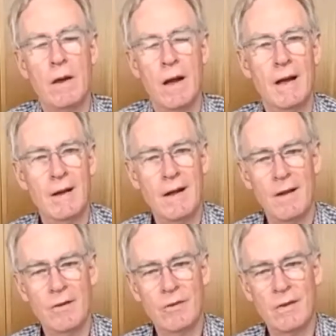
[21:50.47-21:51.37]
and it
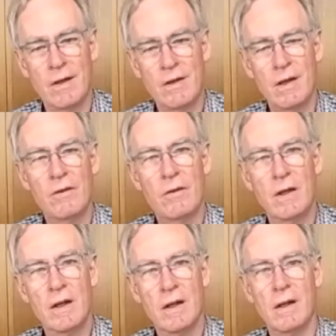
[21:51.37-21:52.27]
has
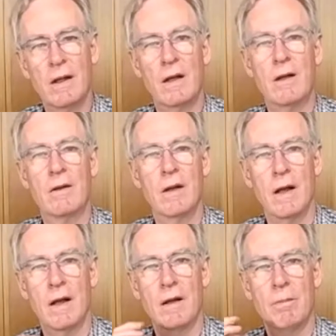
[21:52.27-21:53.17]
intensity and length
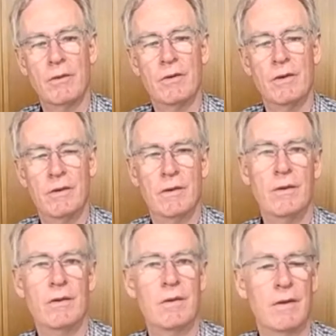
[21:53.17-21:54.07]
and
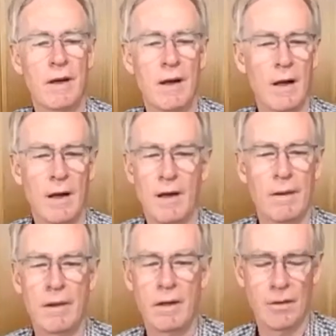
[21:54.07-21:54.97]
persistence.
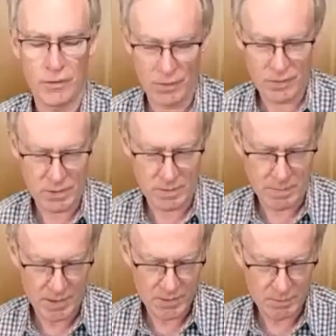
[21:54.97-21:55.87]
It is just an
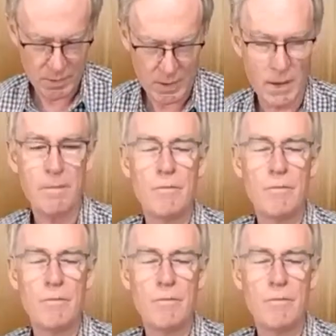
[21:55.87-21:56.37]
amazing wine.